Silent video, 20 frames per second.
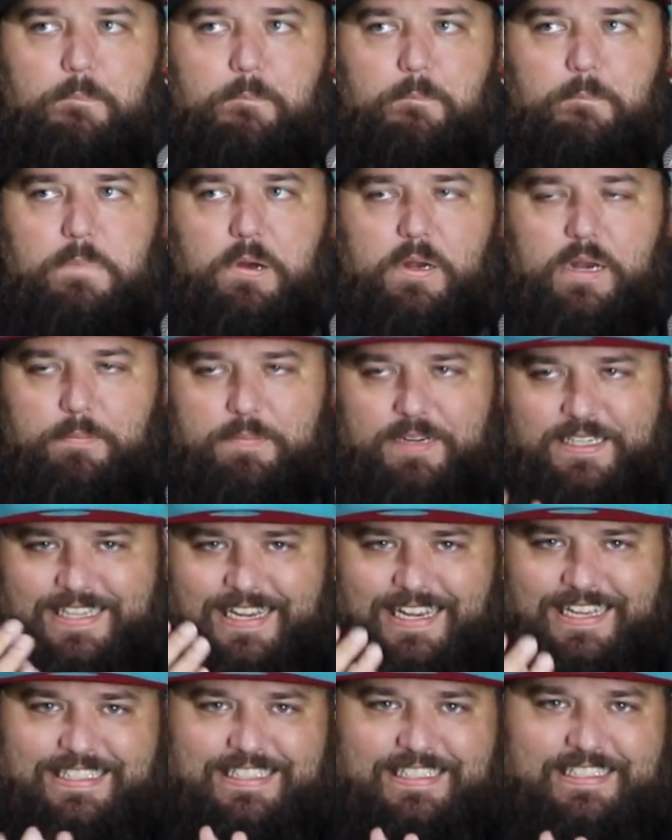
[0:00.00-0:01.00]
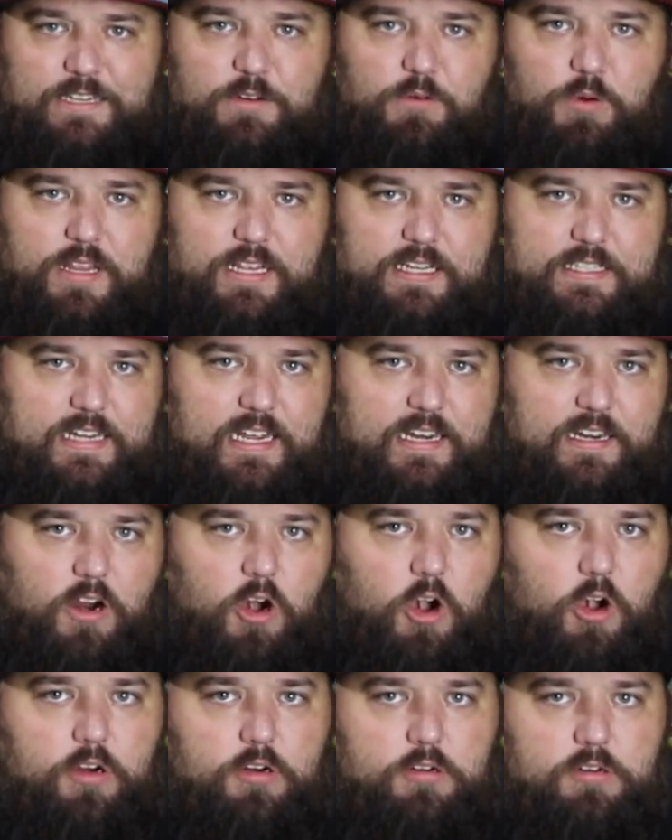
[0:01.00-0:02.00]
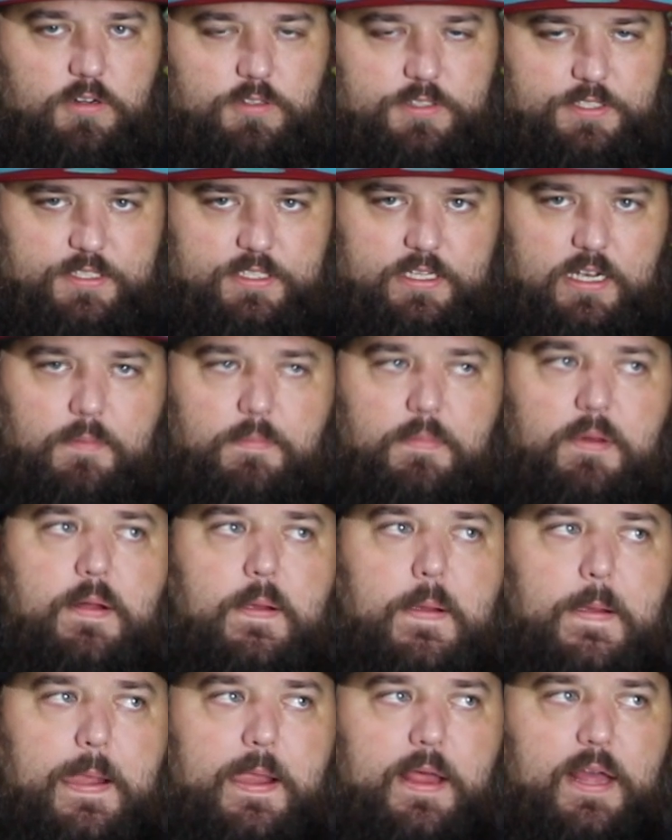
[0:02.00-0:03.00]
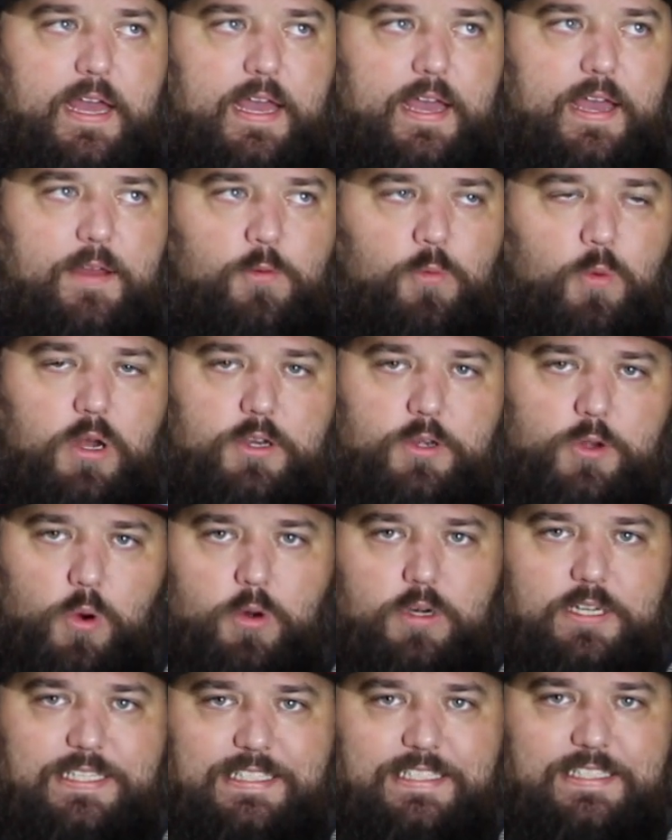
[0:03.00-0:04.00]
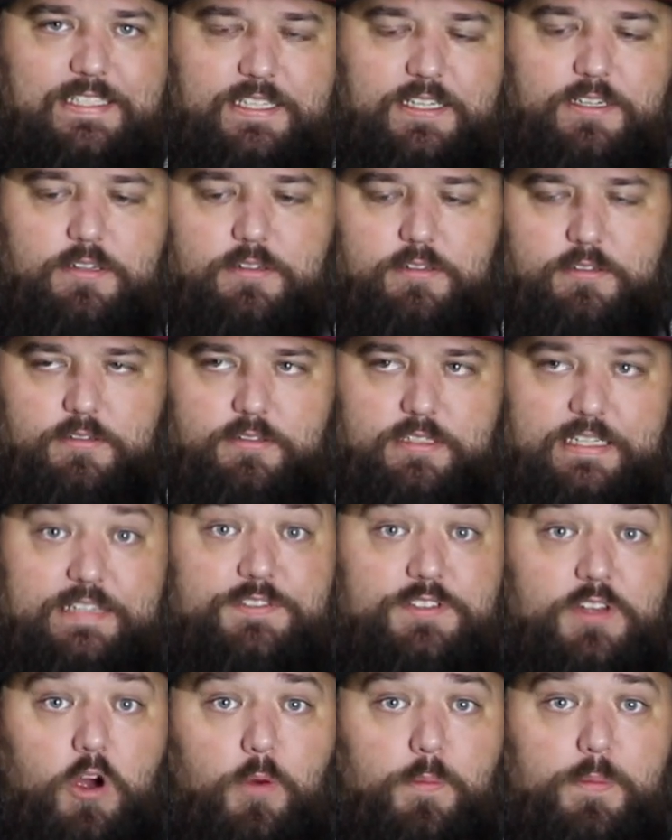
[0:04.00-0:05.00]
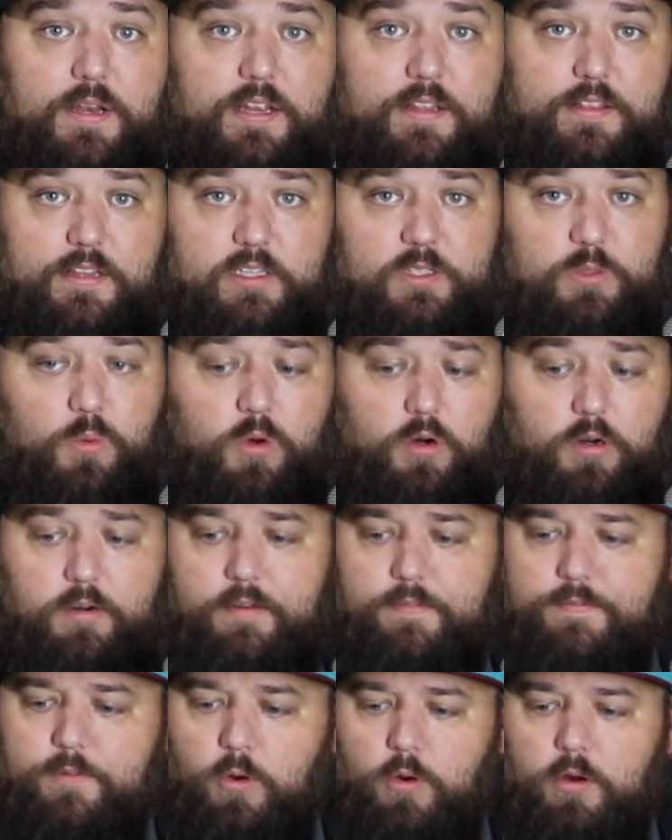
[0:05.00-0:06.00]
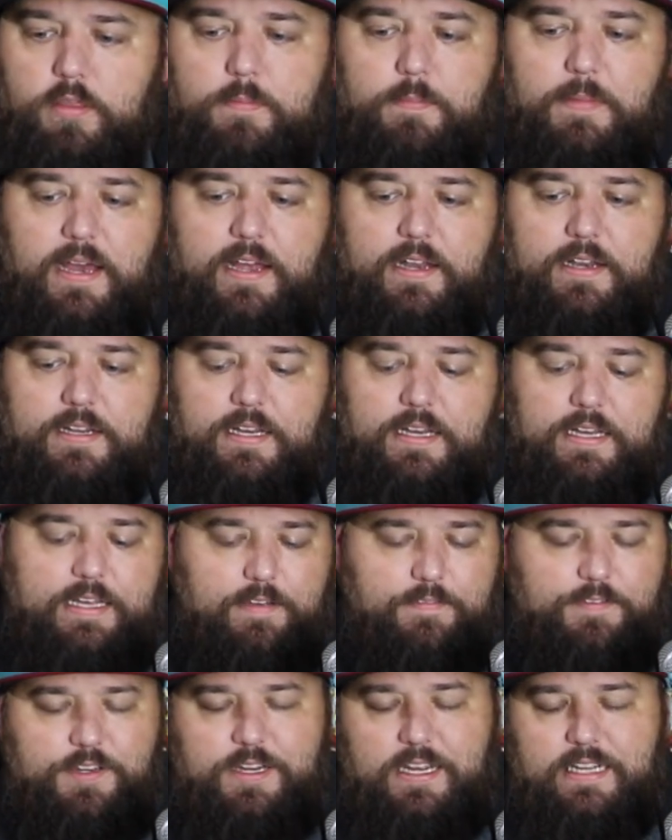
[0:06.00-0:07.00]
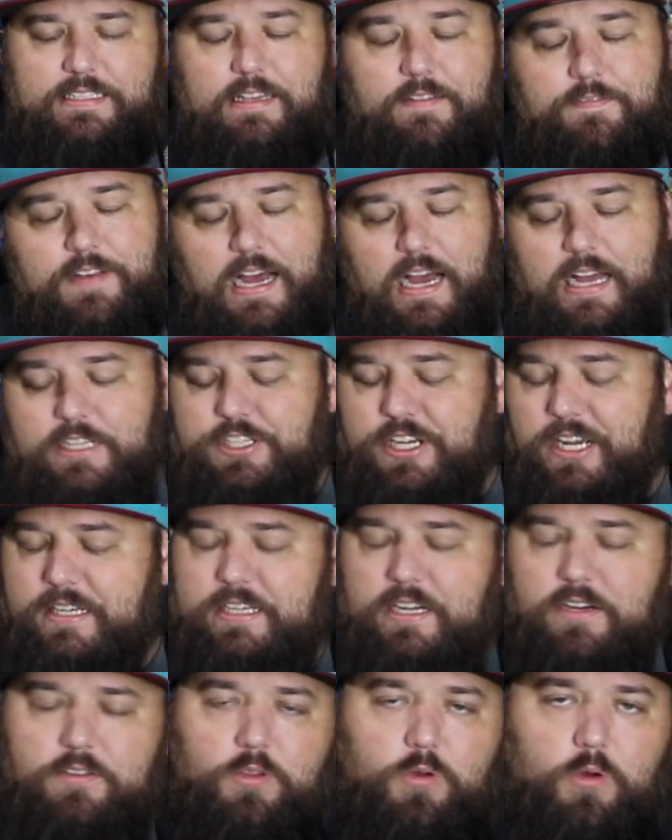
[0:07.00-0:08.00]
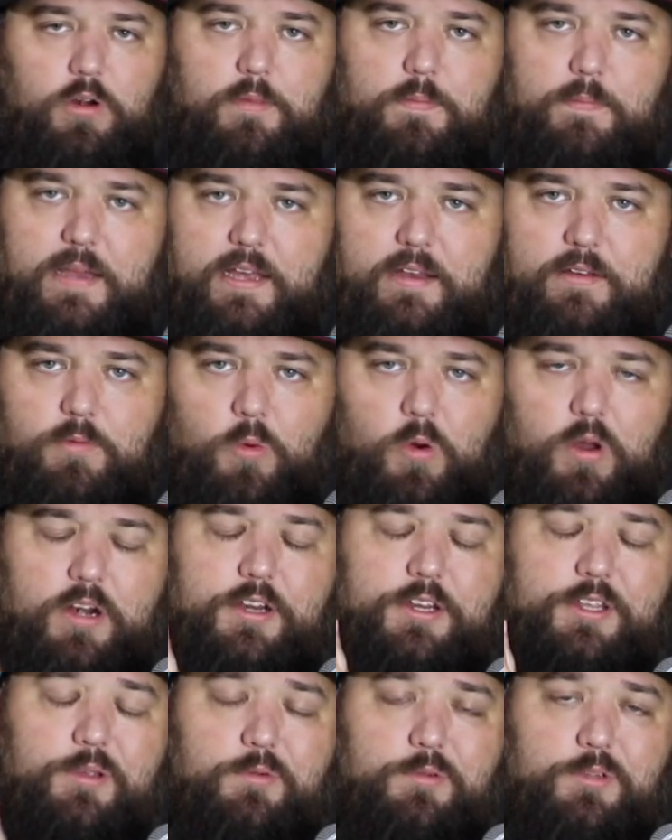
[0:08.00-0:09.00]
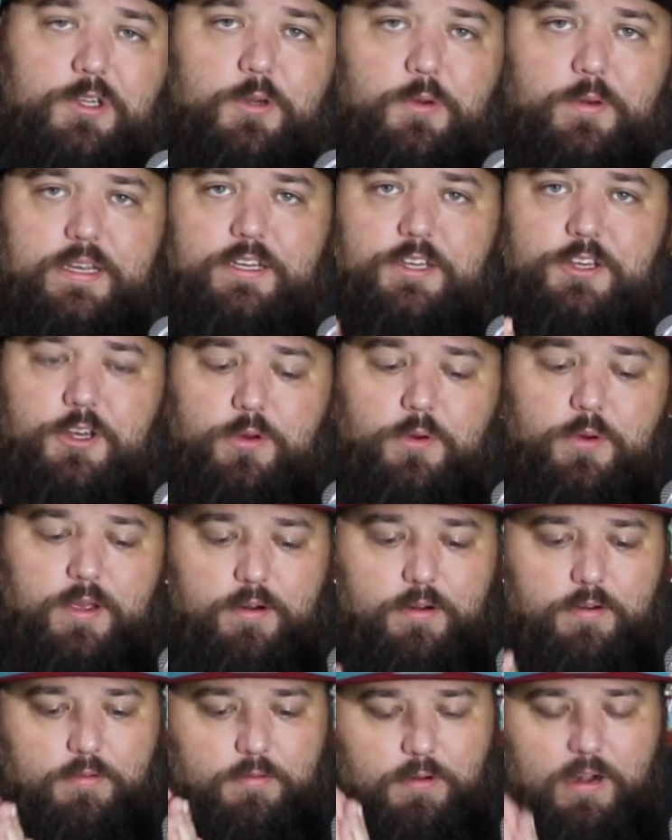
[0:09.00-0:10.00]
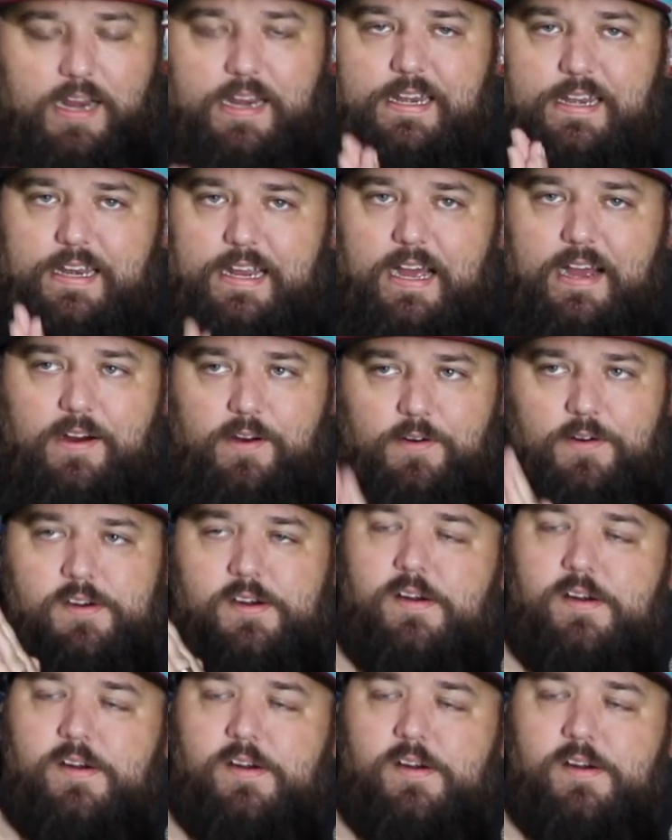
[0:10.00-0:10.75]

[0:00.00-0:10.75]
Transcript: But I'm excited to see where this kind of arc closes up and what doors he still leaves open in this world of North Bend. If you guys have not checked out North Bend, what are you doing? Do it right now.